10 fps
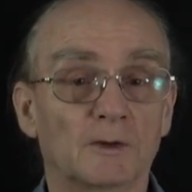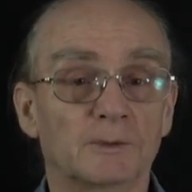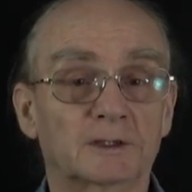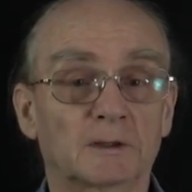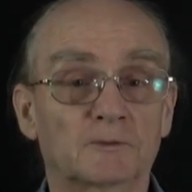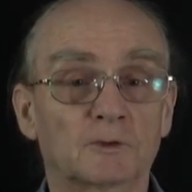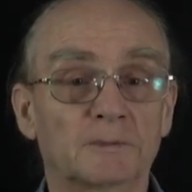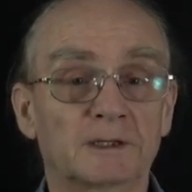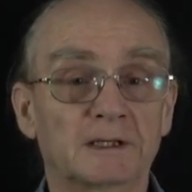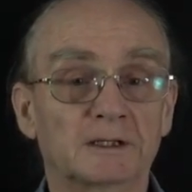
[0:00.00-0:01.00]
We come
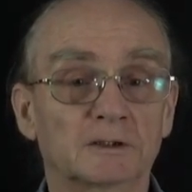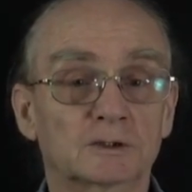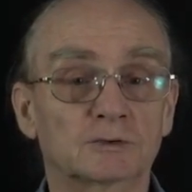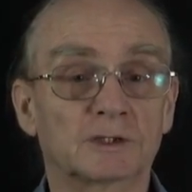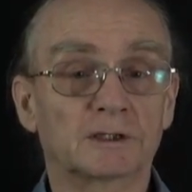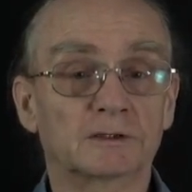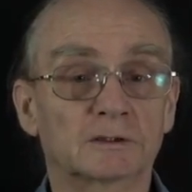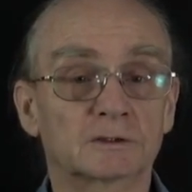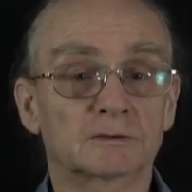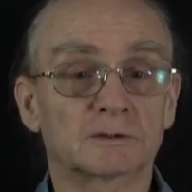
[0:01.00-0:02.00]
from here to
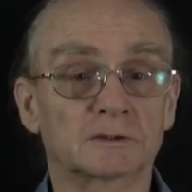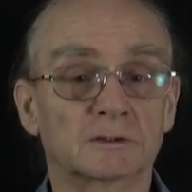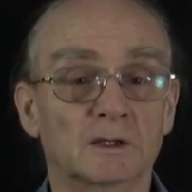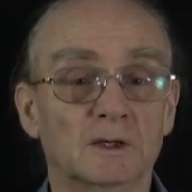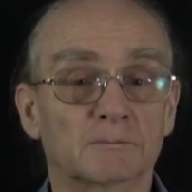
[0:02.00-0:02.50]
the